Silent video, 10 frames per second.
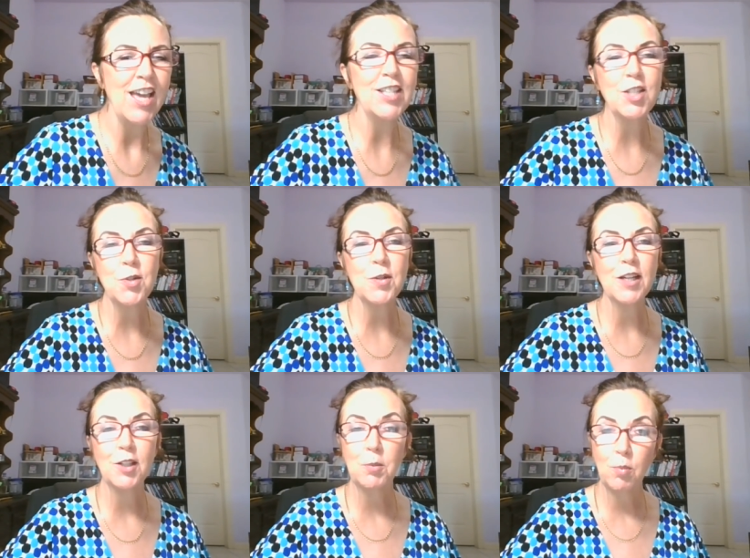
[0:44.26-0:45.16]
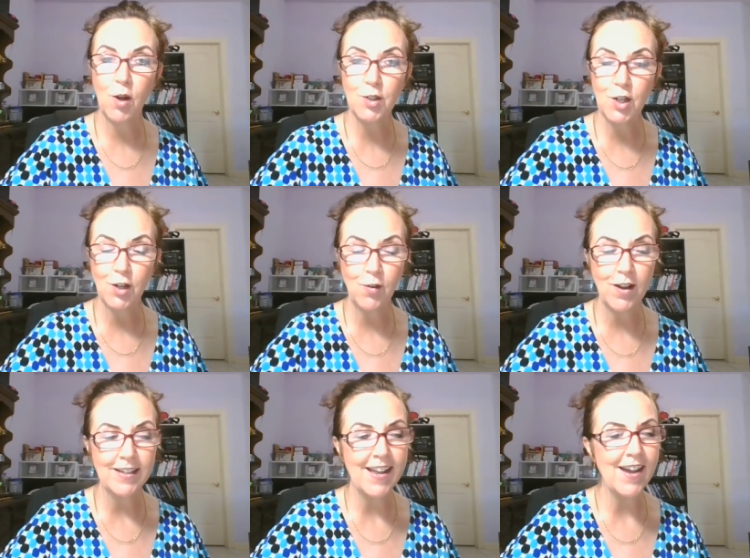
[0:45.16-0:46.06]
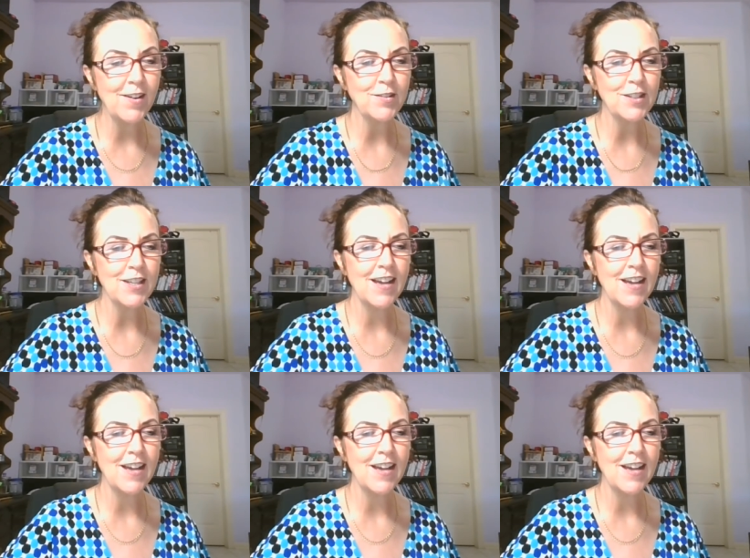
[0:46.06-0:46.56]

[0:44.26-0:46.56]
he's doing a little project right now.